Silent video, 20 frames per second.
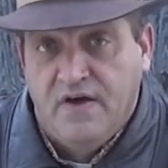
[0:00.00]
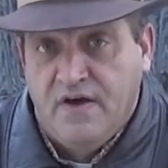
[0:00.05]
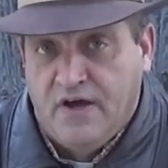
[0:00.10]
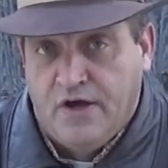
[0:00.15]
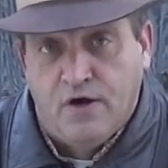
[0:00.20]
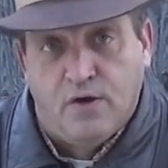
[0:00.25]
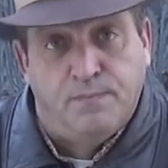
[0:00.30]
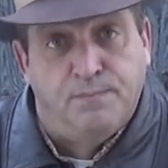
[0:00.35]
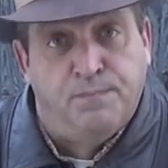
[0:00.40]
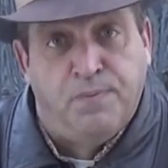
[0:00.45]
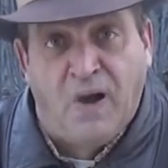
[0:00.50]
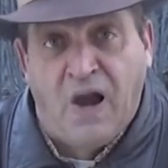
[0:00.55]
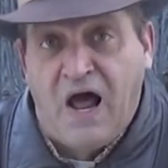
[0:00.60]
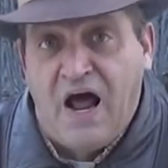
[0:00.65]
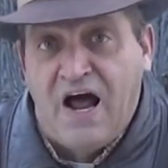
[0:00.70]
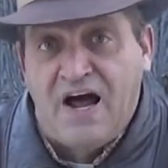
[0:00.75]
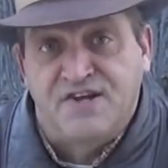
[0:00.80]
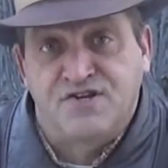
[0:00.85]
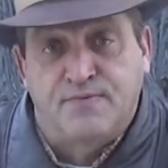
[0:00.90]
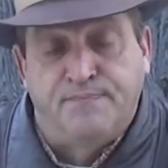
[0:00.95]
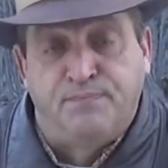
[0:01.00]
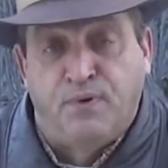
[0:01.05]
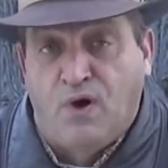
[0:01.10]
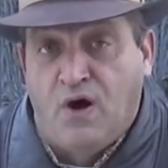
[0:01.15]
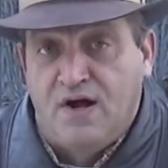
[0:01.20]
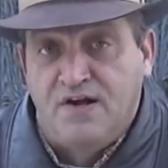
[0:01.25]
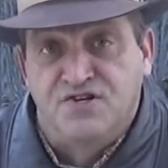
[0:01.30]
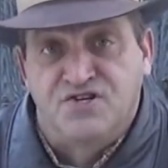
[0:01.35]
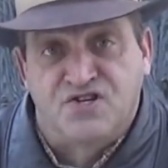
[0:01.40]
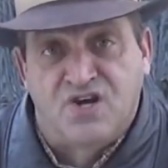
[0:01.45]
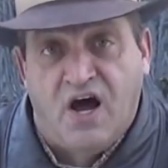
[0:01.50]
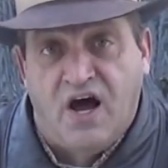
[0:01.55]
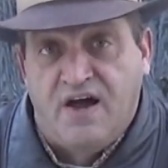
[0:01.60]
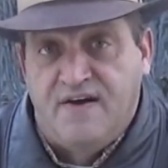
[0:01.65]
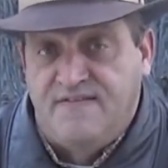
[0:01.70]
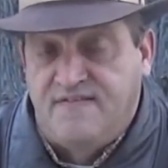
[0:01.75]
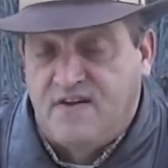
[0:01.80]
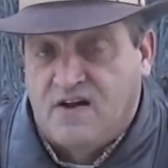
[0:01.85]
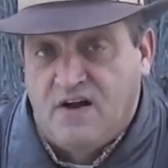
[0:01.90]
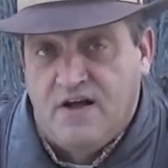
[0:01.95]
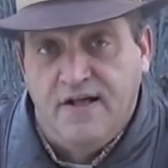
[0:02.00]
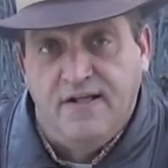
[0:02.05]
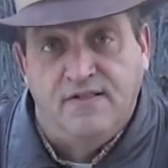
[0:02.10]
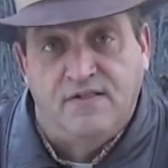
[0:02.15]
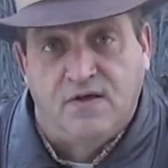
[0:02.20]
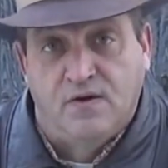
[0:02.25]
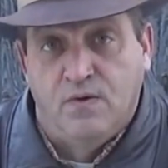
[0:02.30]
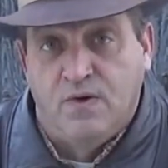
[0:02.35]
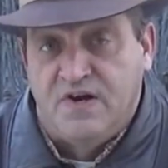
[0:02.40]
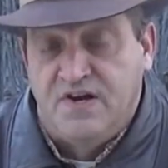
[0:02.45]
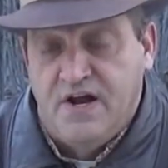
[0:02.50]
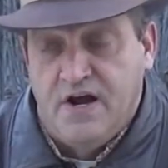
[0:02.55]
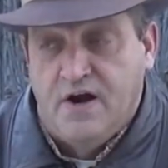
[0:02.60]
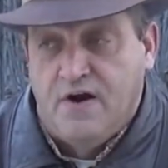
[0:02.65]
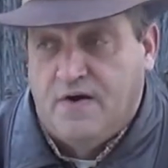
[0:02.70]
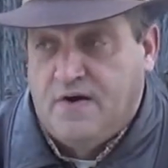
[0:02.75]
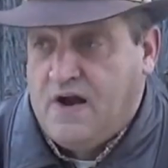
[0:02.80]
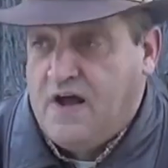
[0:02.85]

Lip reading: it'll blast broadside clean through a deer,